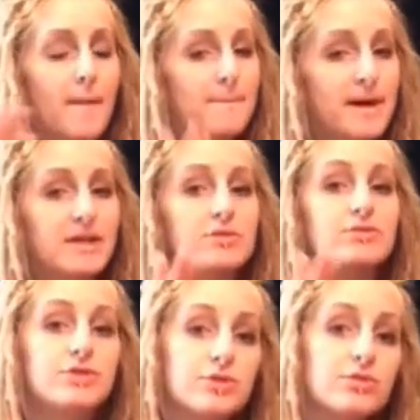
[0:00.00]
but you
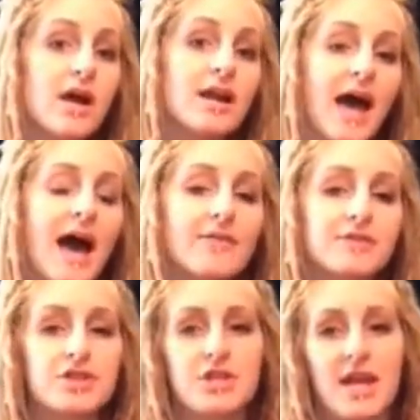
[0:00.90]
do not have
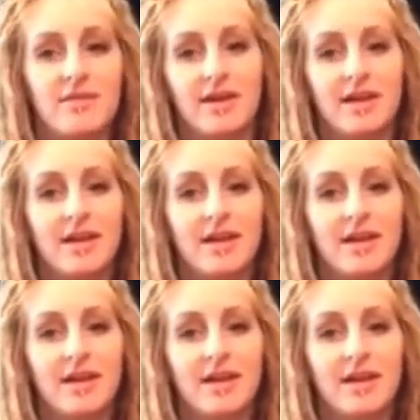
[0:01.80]
to shave it.